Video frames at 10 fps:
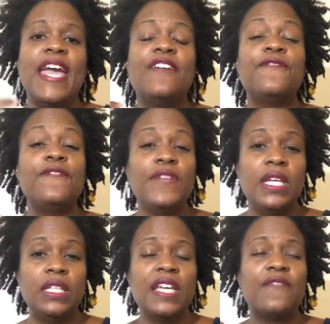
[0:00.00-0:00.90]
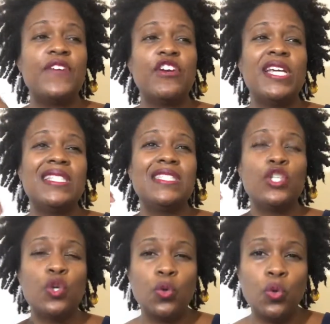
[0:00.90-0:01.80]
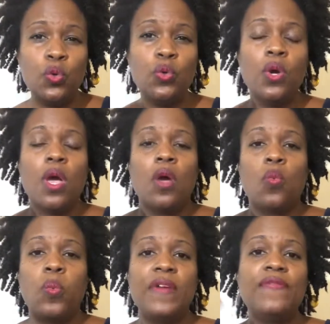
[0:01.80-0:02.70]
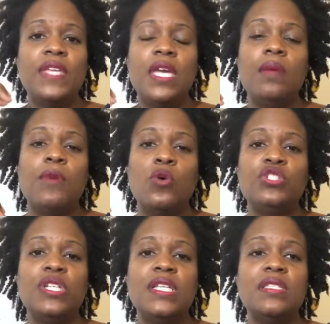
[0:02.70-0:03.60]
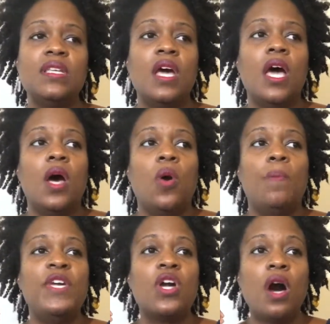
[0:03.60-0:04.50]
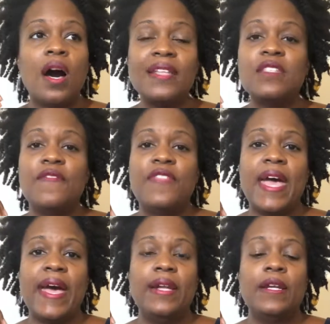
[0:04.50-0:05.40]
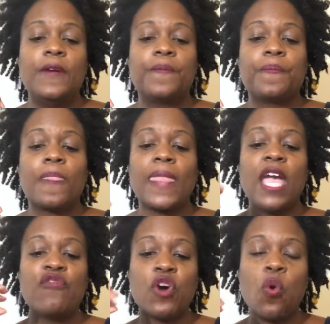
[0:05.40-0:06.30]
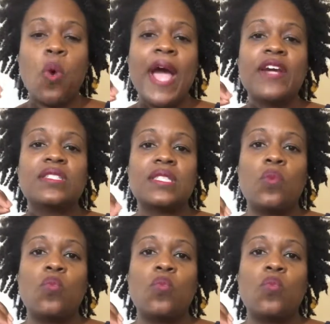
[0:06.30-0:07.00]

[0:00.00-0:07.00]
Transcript: and feeling and very in tune with the emotions, because of that, it requires